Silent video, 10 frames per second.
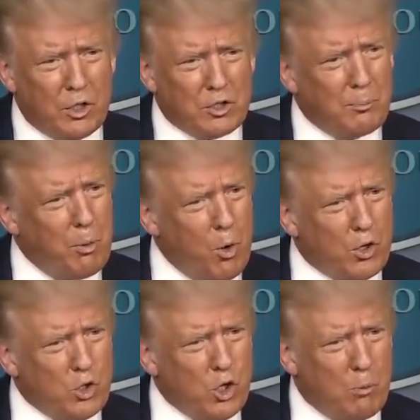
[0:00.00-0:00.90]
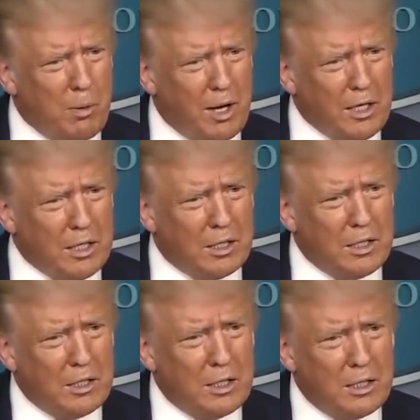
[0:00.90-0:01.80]
support Joe Biden,
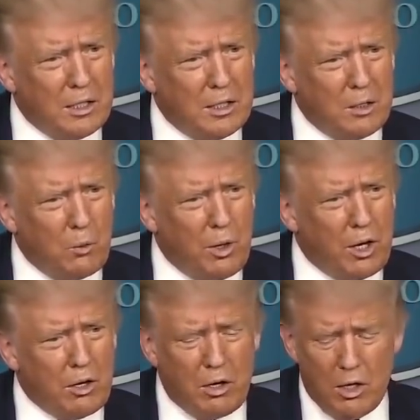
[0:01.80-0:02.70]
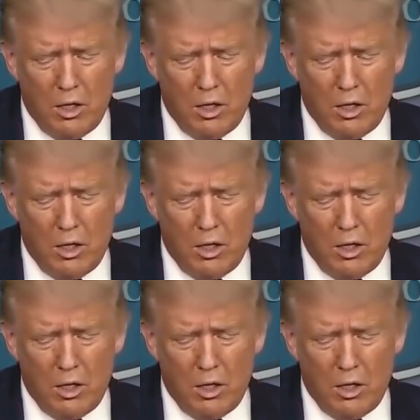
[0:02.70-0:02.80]
where